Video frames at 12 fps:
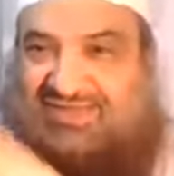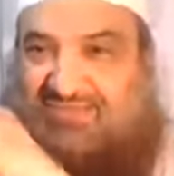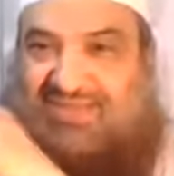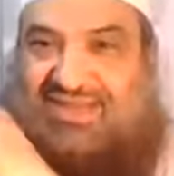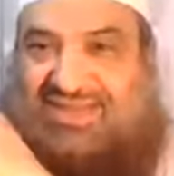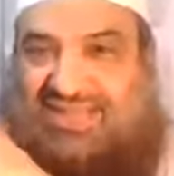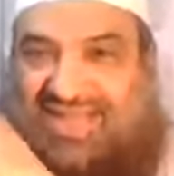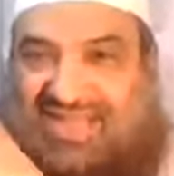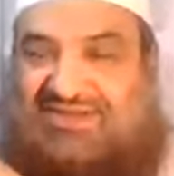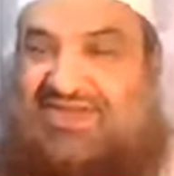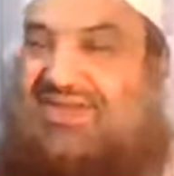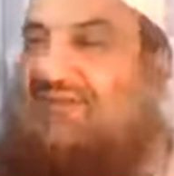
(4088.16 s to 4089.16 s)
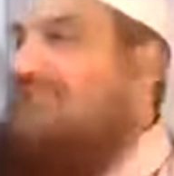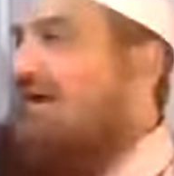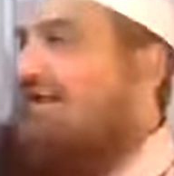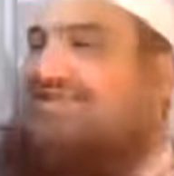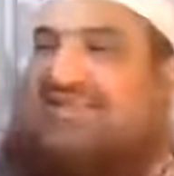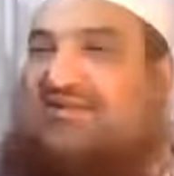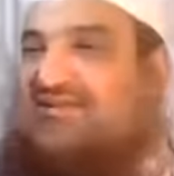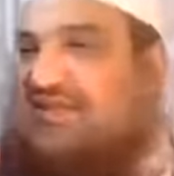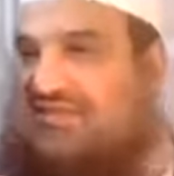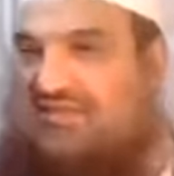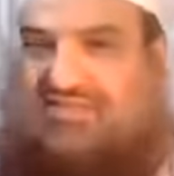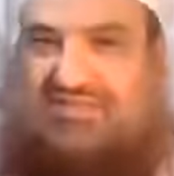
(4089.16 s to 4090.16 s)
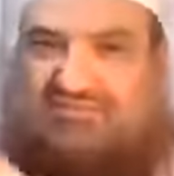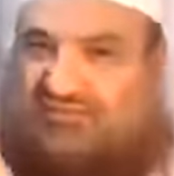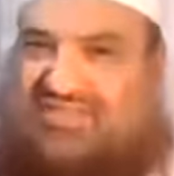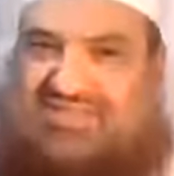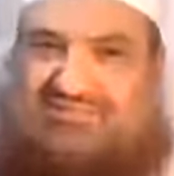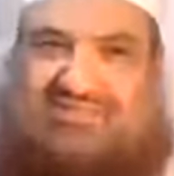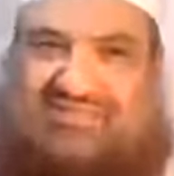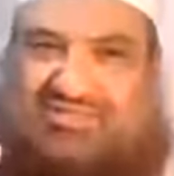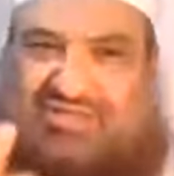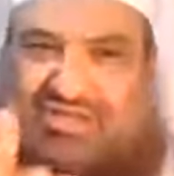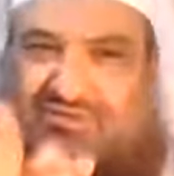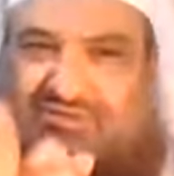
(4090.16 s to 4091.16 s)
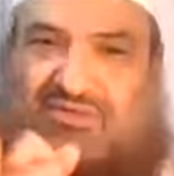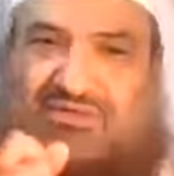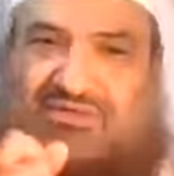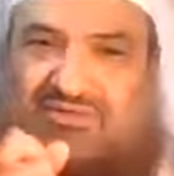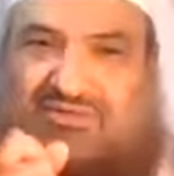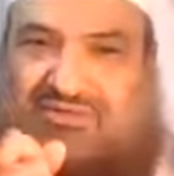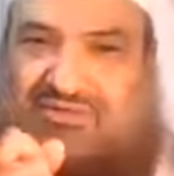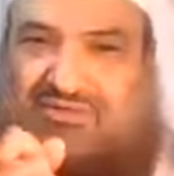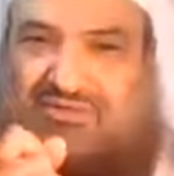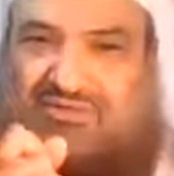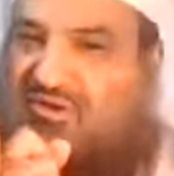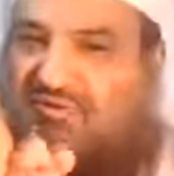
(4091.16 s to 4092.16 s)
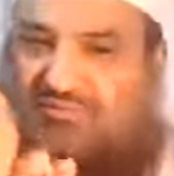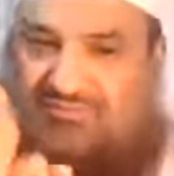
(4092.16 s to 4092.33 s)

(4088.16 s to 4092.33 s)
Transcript: When he had made salutation, did he forget the middle tashahhud? No.